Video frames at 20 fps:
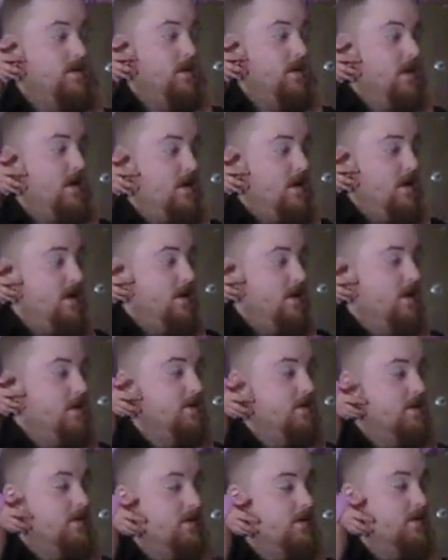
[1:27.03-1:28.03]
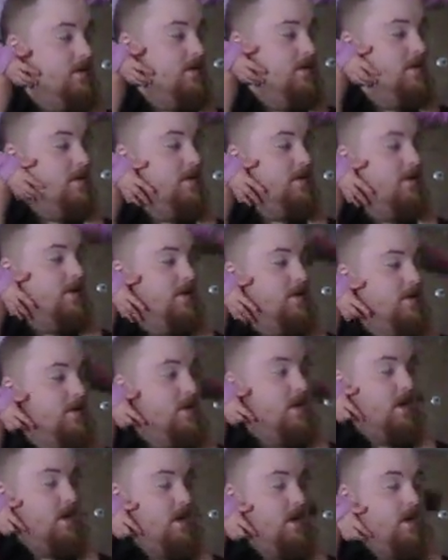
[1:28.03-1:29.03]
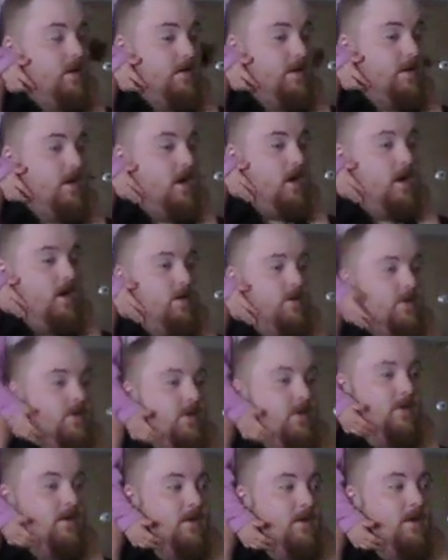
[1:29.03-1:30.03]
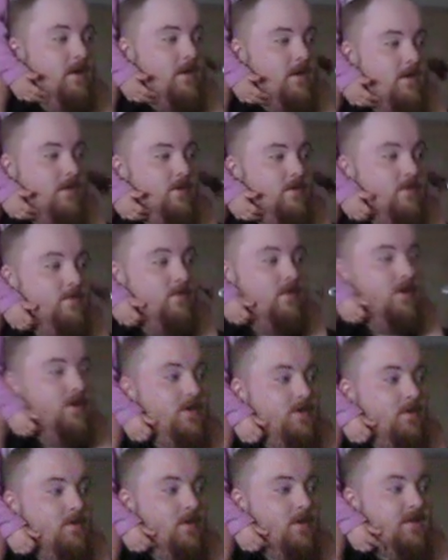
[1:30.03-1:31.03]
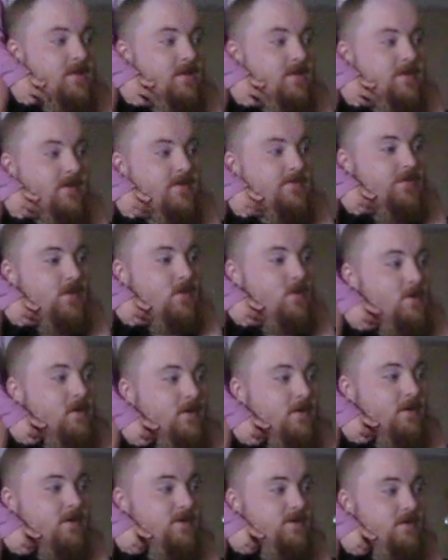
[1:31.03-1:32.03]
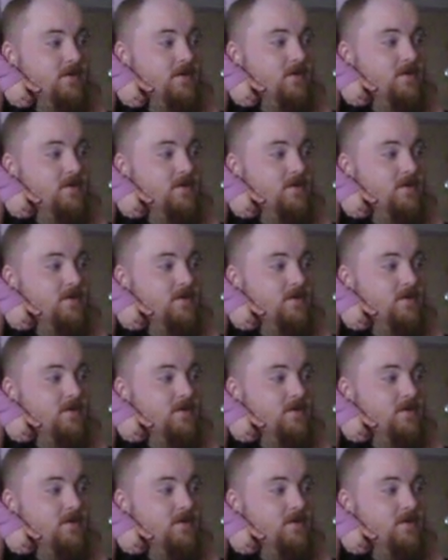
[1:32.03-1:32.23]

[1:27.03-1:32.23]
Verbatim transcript: Yeah. Walk back. No, no, no, no. we're, we're done giving orders.